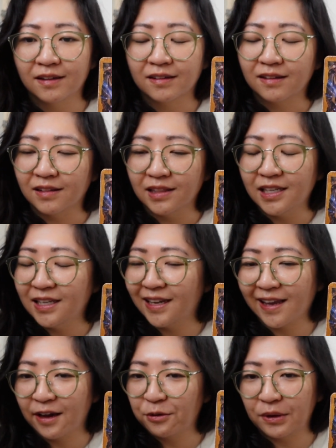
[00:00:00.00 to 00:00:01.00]

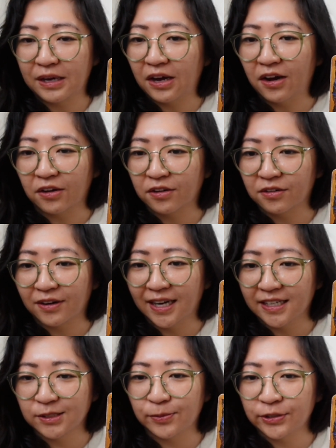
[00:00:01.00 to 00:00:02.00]
cleaning out gunk,
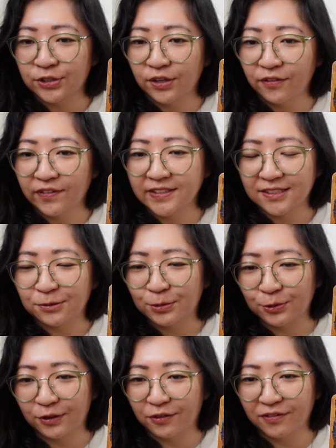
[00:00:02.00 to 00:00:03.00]
right? Especially if it's some
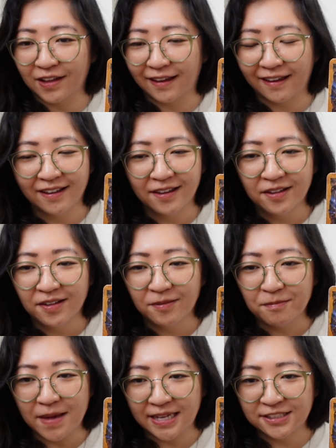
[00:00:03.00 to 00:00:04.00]
sort of like
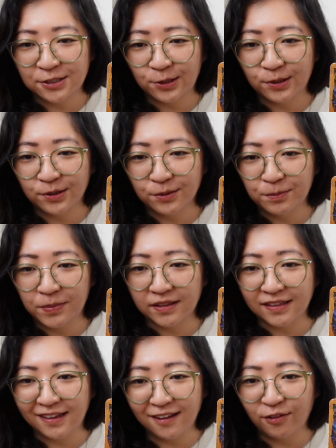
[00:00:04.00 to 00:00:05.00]
mental
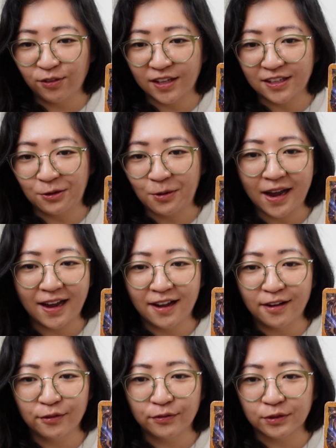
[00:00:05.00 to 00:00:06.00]
belief that you
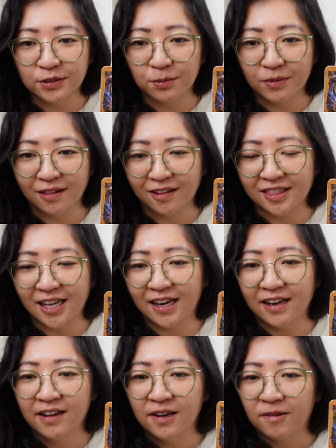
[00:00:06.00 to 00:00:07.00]
have or something like
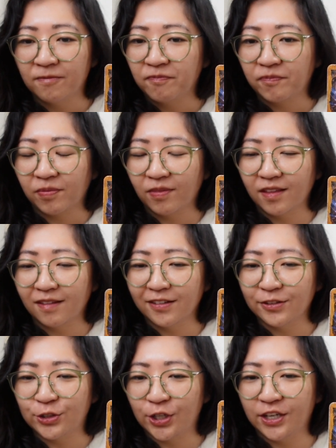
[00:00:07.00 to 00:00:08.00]
that.
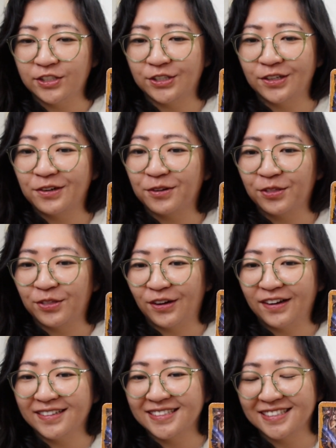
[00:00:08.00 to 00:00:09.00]
Changing your
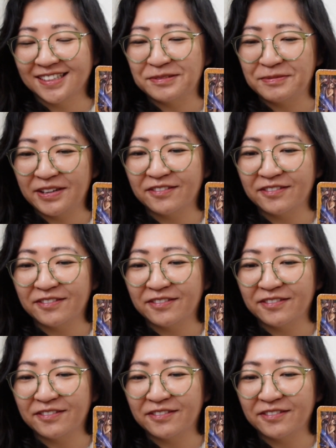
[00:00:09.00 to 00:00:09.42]
thoughts can be